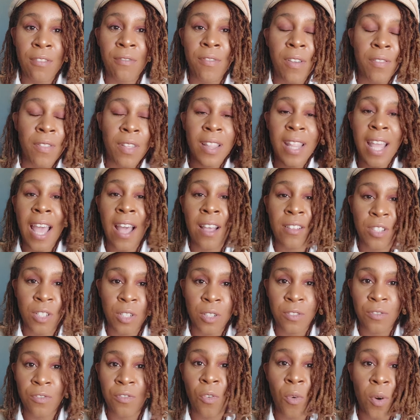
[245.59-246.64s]

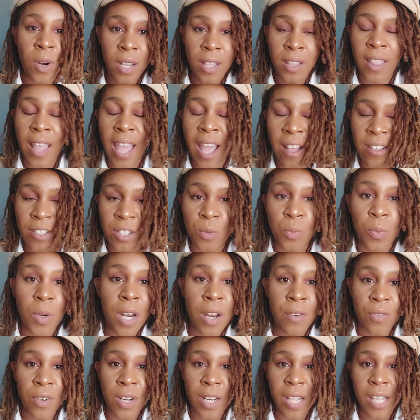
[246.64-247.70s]
$50,000, $40,000,
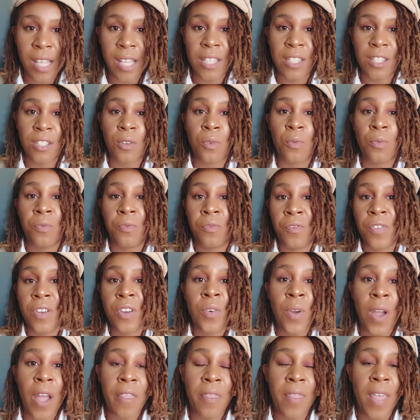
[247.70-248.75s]
whatever it is? So
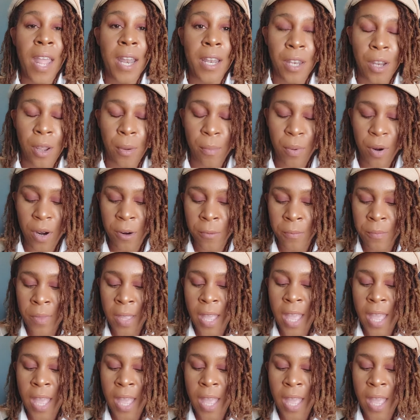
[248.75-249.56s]
figure out that number.